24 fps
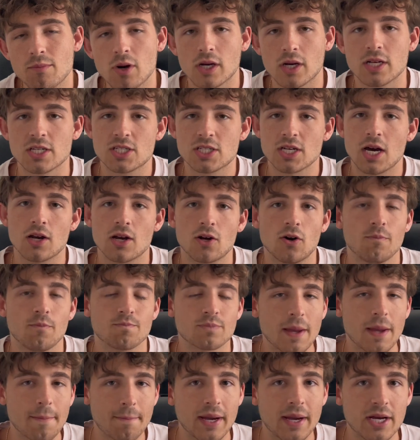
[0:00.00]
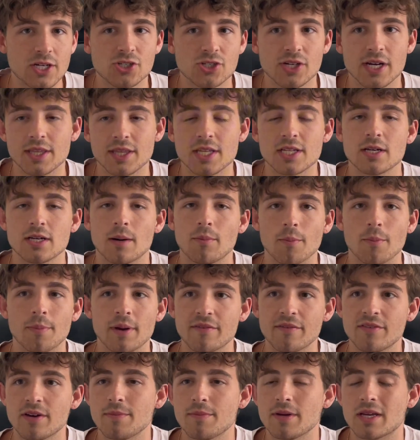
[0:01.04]
Casado and Pedri in the double
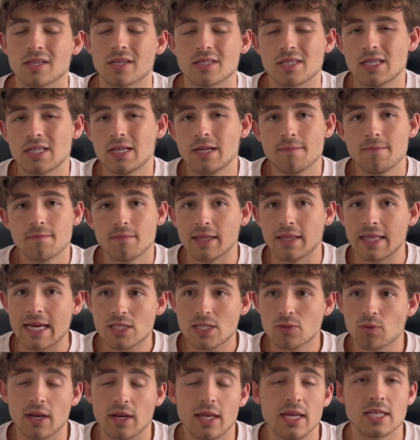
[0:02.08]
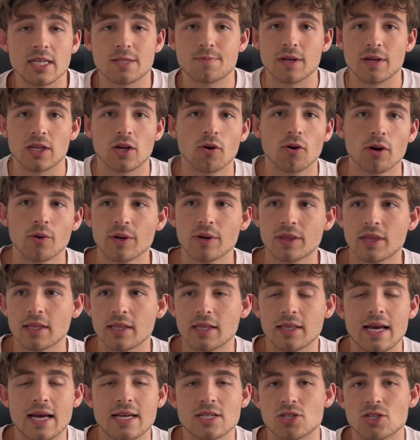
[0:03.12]
pivot because, that's what he has been going with in the
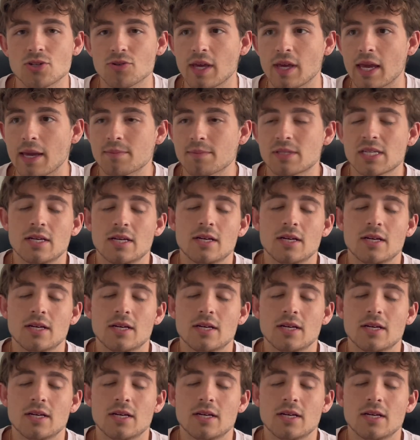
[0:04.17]
last two games.